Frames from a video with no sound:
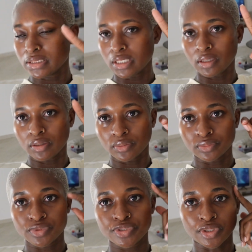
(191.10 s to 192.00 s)

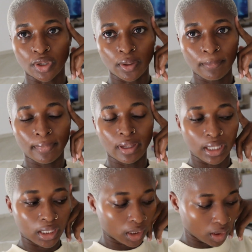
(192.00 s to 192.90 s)
nail shop
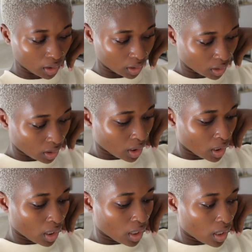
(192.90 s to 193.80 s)
and
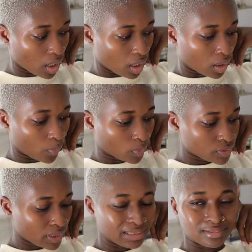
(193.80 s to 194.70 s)

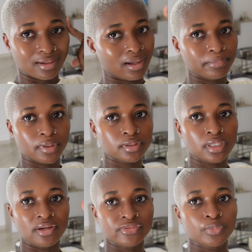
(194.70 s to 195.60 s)
then I'm gonna
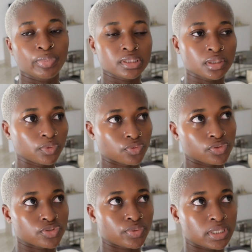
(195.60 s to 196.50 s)
have to pick some
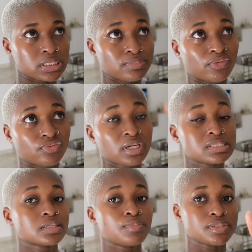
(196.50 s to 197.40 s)
groceries. My friend
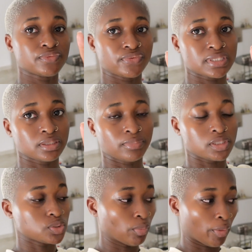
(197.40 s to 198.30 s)
is coming to visit me
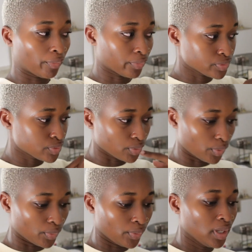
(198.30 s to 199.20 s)
tomorrow,
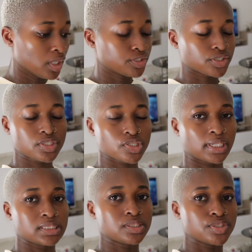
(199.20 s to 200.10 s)
so just
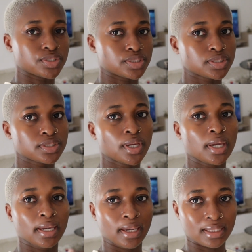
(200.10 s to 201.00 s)
trying to just
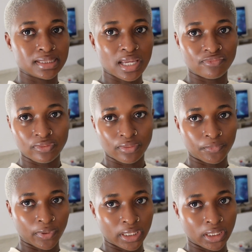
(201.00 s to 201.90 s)
get
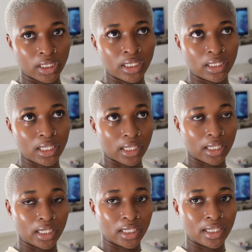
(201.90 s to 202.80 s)
everything ready.
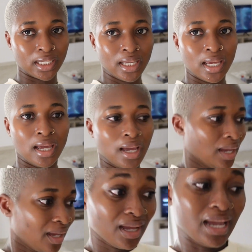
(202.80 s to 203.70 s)
And
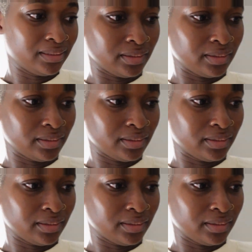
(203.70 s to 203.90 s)
I